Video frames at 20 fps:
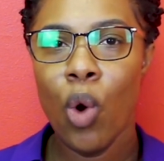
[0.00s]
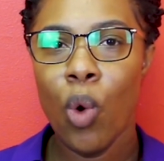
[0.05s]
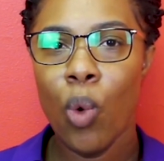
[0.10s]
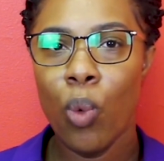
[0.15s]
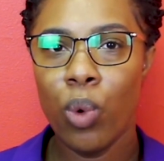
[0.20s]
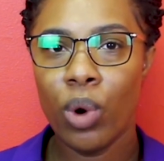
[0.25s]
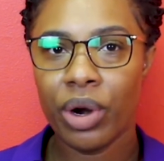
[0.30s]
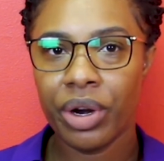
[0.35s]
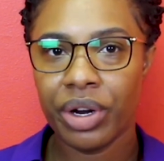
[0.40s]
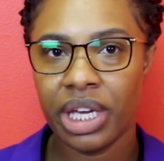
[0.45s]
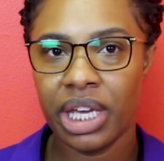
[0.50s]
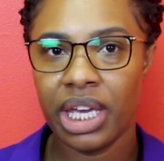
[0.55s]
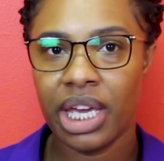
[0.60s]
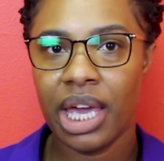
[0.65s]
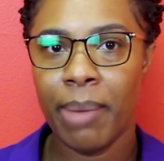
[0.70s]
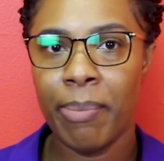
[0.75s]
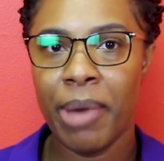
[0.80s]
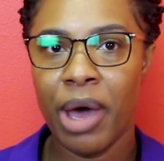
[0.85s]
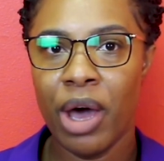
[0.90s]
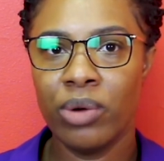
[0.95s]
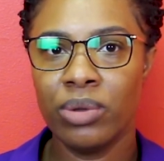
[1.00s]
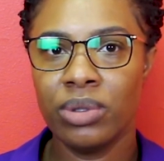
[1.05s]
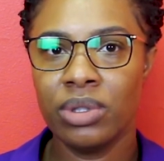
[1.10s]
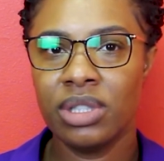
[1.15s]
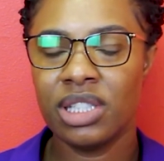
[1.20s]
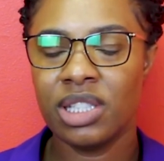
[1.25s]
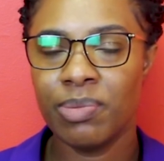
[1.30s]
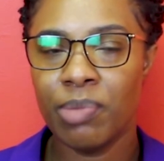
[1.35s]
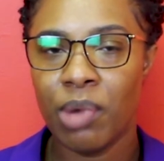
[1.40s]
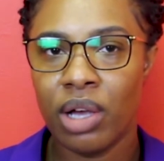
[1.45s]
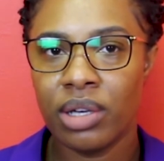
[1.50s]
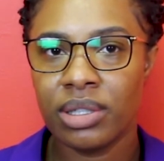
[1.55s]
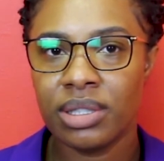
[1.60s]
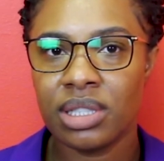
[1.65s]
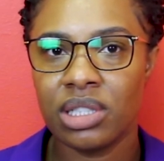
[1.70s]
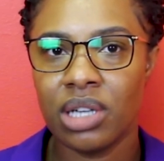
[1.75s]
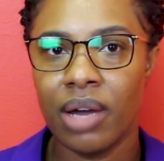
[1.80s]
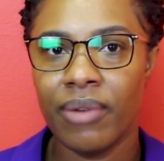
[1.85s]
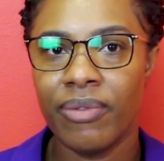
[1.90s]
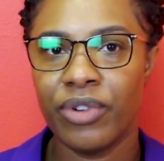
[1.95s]
worrying about small
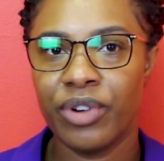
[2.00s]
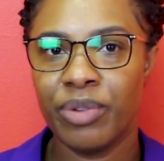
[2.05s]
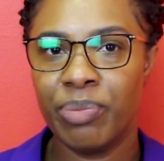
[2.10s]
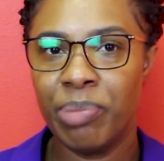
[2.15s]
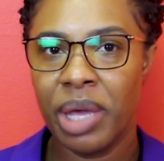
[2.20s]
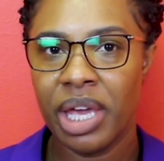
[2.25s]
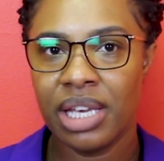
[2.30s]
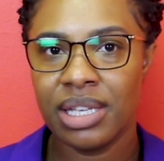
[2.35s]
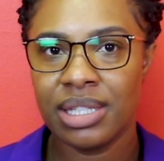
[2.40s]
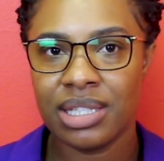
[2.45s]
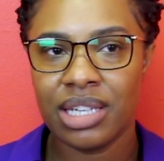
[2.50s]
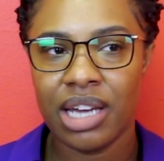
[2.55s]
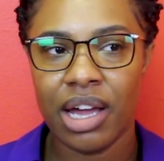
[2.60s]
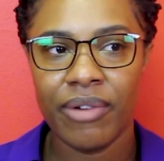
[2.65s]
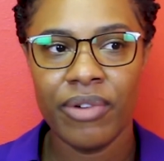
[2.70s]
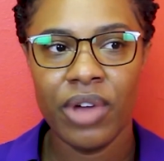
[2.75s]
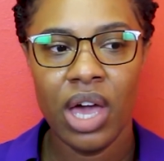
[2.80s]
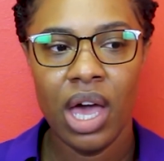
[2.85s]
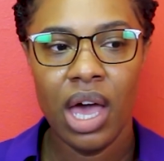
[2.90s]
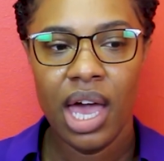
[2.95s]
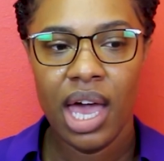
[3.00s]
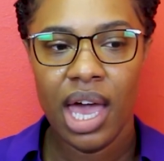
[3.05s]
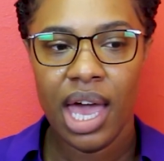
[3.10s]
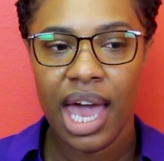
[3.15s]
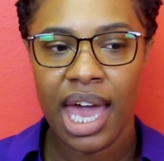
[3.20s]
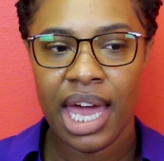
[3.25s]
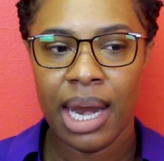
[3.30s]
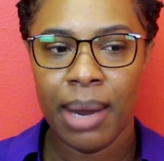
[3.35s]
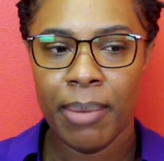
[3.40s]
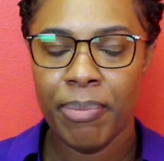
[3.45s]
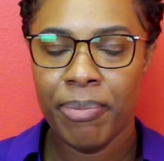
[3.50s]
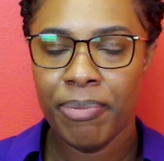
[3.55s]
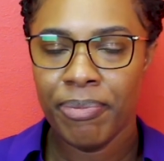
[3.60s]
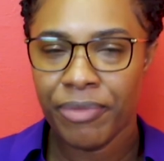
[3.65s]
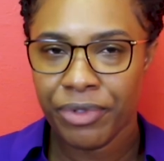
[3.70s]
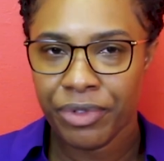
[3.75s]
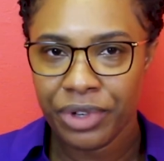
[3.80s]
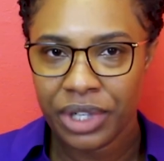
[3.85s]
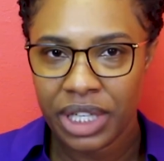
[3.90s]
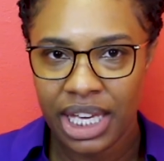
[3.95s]
stuff or big stuff and I'm
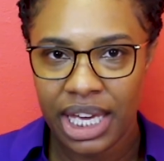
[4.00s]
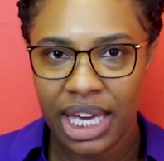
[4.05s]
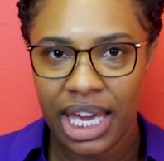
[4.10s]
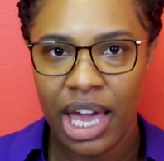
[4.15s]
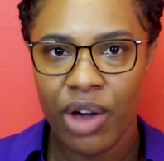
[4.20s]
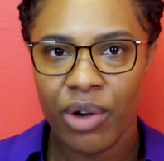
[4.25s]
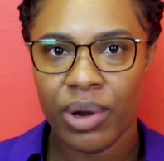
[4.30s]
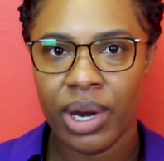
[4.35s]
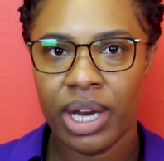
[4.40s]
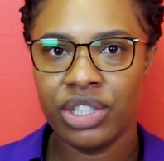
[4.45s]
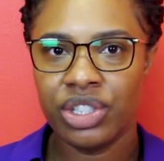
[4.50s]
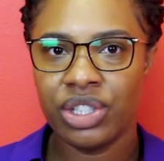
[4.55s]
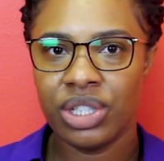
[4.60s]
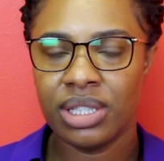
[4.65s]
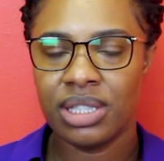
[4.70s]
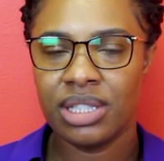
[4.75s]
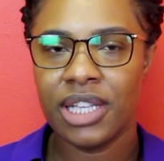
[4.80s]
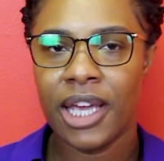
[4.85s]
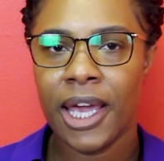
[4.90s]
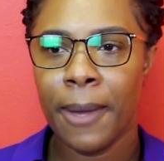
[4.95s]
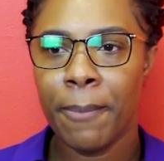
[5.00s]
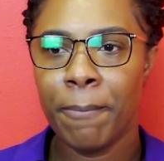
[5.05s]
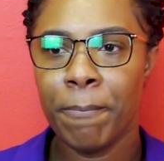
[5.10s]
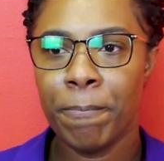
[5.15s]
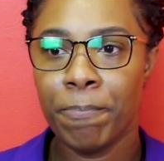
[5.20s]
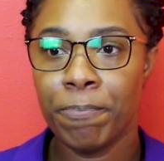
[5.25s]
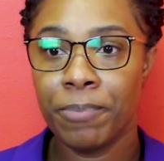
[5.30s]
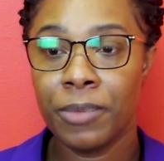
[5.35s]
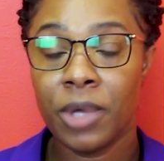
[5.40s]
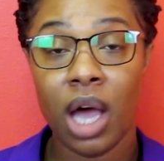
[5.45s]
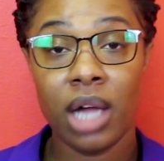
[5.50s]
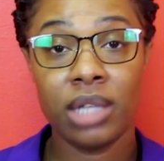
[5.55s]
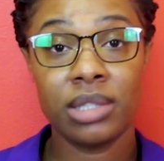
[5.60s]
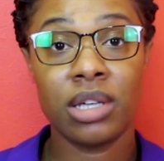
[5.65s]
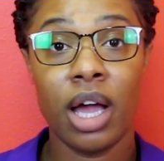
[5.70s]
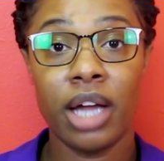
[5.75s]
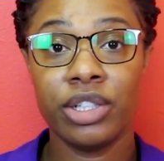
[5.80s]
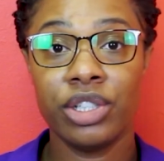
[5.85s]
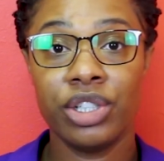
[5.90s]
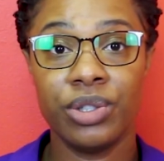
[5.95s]
freaking out, I just say, God's
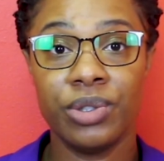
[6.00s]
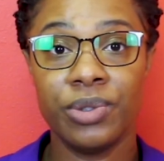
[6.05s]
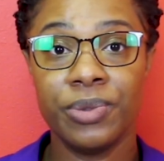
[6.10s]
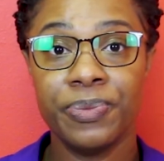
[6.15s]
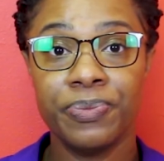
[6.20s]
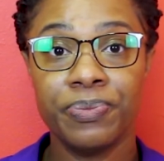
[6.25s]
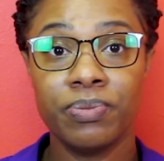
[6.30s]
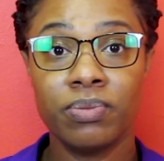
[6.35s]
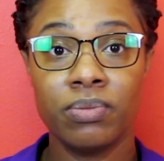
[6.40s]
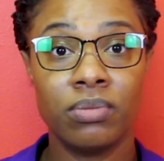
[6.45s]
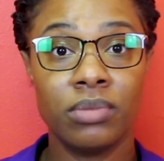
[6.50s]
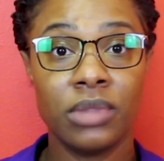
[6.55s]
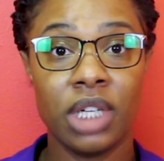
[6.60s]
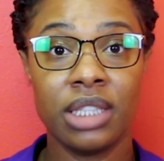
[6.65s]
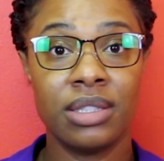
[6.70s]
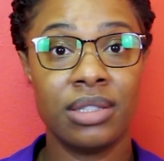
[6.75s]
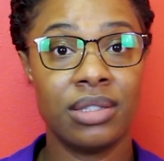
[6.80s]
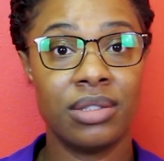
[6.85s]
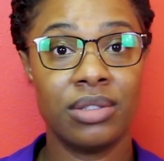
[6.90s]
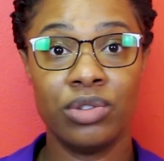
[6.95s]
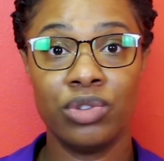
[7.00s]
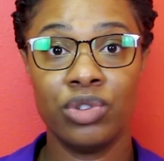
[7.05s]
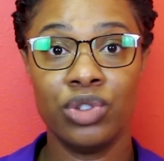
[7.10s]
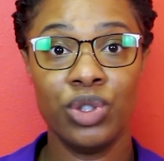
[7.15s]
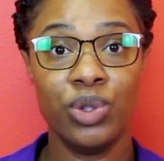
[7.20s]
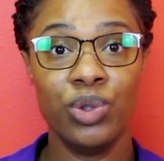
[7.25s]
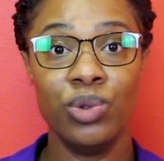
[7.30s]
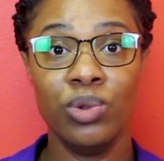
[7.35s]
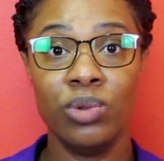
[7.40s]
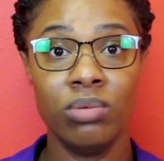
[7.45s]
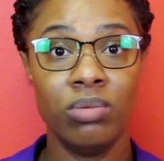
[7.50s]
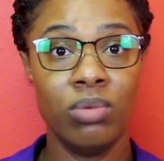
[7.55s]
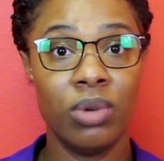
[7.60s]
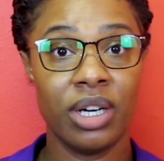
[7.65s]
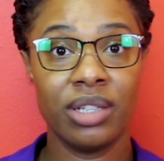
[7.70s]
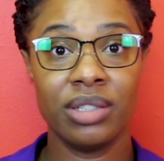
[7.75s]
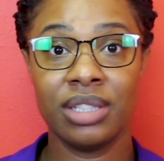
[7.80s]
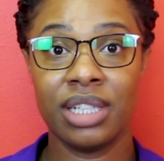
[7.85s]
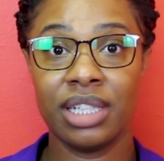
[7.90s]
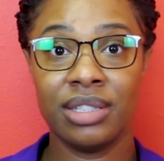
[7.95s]
got you. That's 2
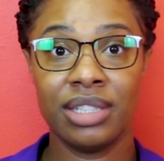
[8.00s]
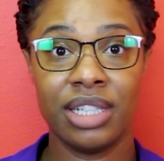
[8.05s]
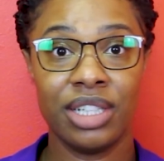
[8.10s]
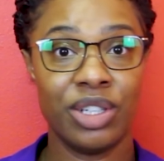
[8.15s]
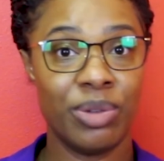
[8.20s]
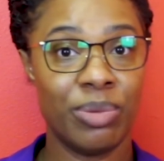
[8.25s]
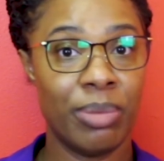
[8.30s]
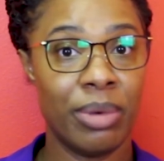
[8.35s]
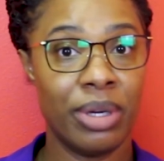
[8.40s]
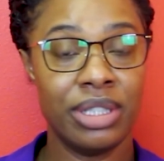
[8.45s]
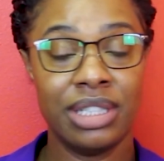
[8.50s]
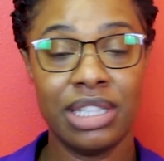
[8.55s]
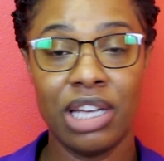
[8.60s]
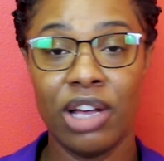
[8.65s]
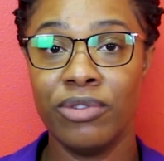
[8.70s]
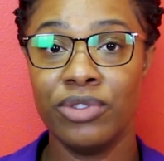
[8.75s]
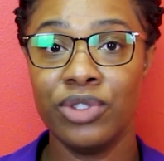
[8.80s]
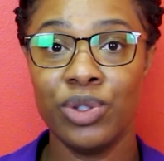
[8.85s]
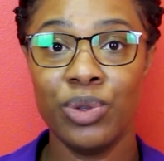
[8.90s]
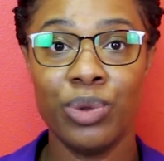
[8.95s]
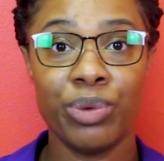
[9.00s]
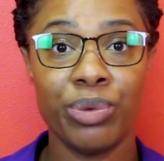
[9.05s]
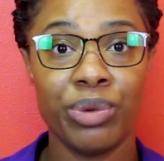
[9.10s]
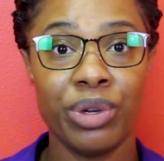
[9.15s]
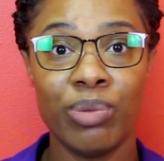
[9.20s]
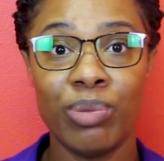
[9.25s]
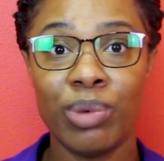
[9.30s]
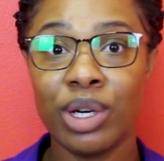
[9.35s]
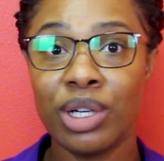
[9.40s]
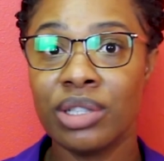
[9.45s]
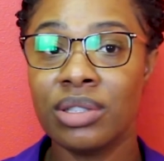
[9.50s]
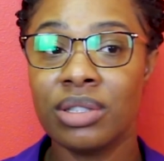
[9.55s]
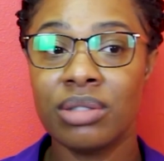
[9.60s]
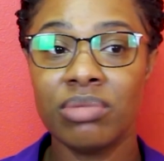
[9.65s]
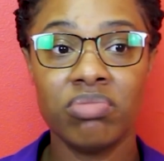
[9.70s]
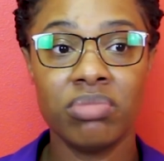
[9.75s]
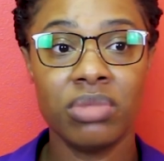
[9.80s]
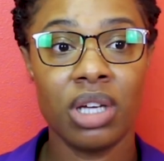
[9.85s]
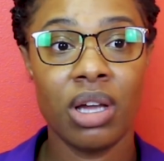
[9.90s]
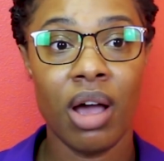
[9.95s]
words I say to myself, 2-3 words.
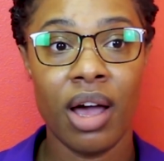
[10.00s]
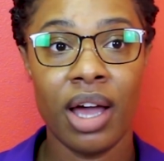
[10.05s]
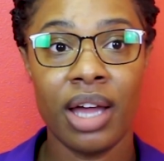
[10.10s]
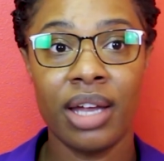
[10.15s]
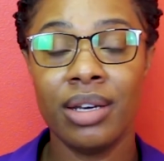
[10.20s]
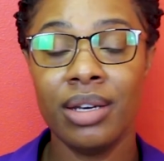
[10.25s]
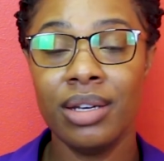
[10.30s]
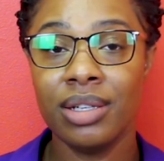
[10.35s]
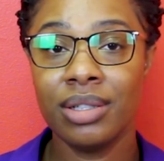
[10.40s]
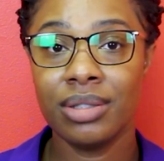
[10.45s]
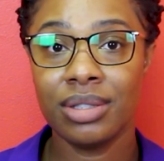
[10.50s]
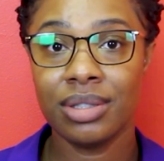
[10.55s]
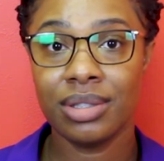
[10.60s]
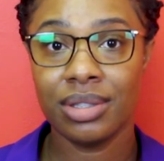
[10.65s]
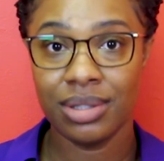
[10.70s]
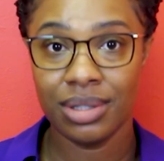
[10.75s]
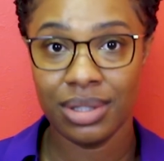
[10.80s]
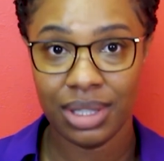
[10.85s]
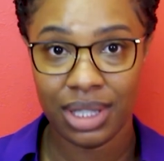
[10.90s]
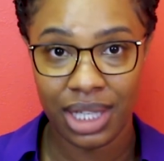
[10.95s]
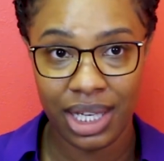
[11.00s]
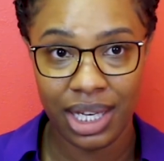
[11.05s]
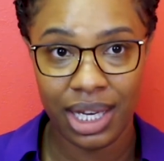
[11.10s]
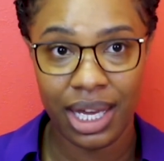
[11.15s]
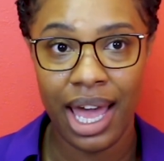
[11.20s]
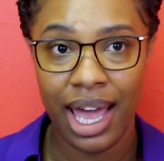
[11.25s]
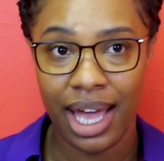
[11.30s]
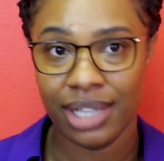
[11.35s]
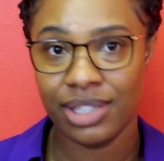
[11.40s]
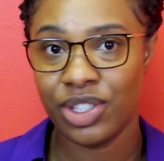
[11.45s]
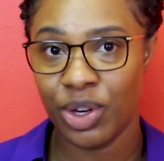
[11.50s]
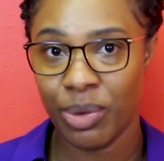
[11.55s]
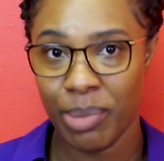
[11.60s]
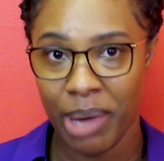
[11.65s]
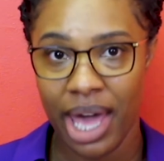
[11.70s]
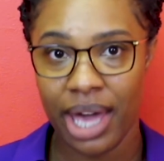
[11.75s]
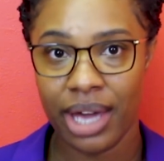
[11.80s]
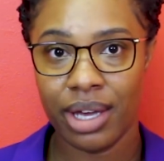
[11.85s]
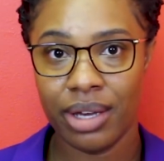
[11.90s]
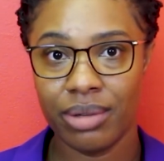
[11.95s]
God, he has your
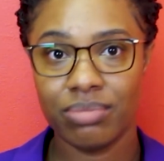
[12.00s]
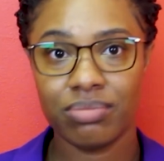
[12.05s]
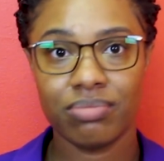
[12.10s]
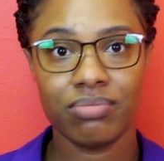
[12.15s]
back.